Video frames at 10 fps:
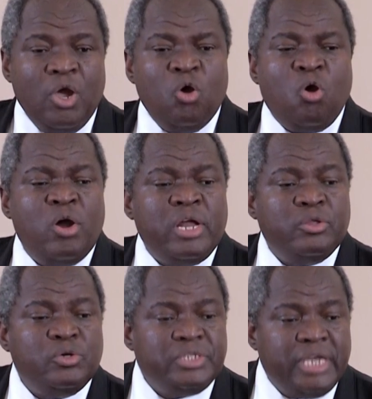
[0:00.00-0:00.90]
Gone are
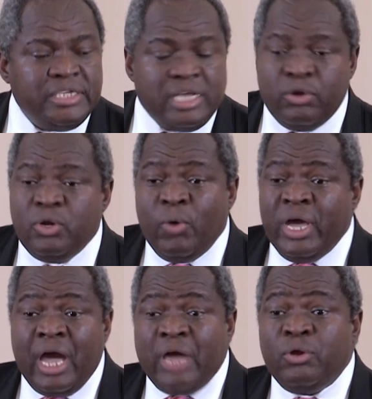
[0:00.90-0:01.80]
those days, I don't know
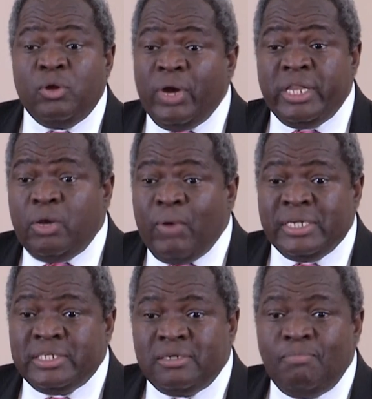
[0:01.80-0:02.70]
where they
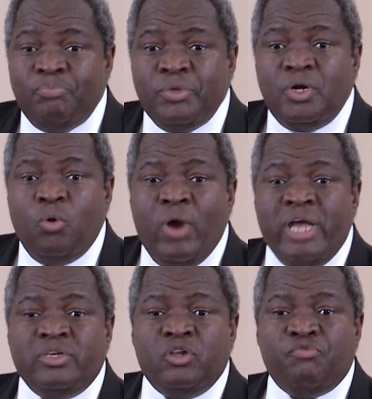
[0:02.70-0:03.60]
went, where
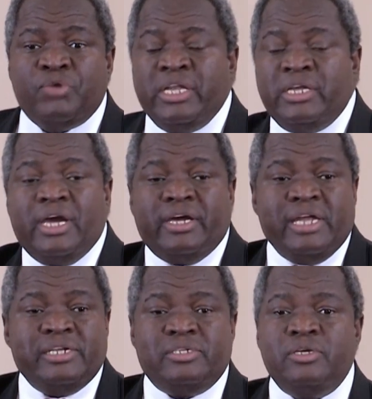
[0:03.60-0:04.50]
instead of getting a
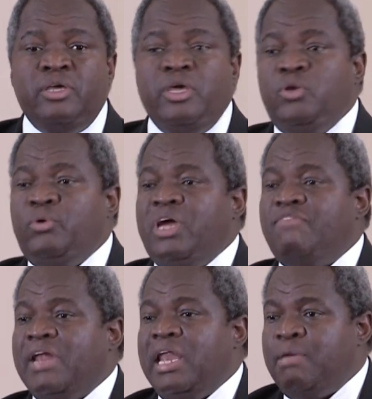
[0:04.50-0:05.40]
credit, you would
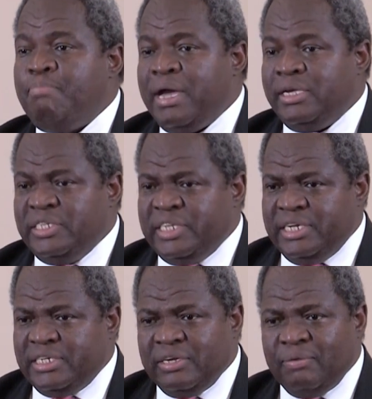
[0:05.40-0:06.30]
have a lay-by, isn't
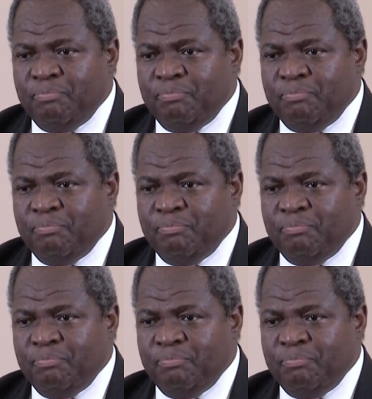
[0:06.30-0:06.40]
it?